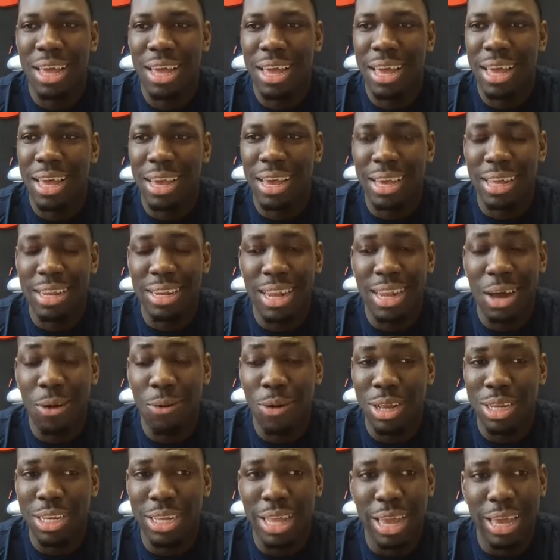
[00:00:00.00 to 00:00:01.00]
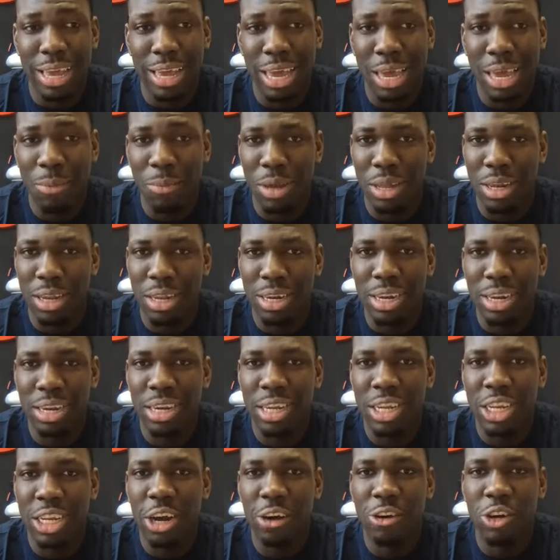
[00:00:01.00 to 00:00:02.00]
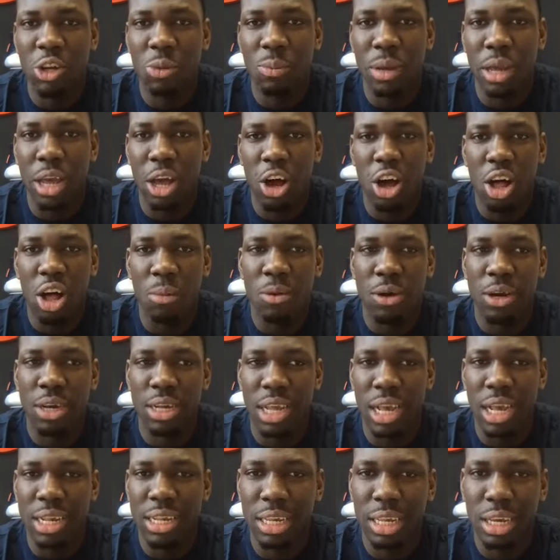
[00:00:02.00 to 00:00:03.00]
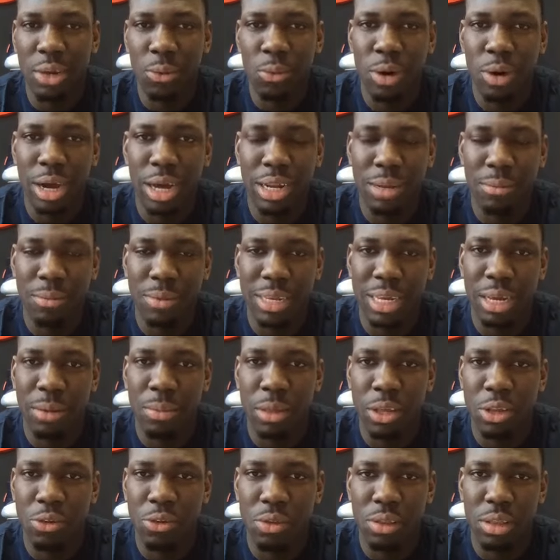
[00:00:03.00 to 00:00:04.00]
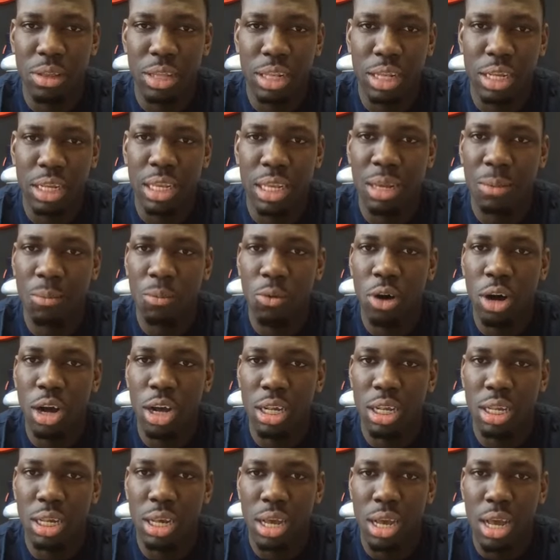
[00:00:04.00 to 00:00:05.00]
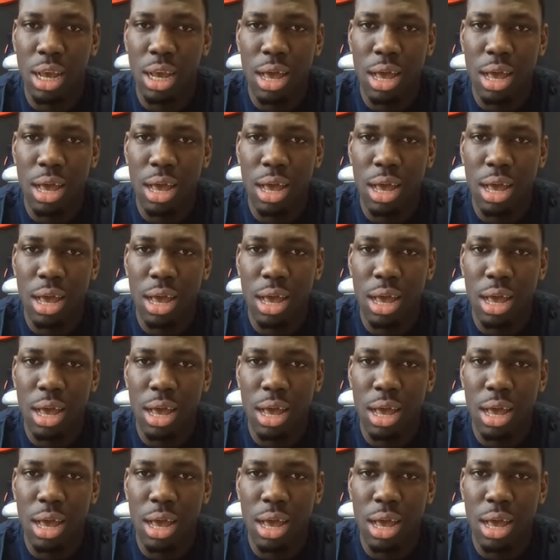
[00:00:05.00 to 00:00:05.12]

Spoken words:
And I watched that game, and it didn't discourage me at all because I see what kind of team this team was,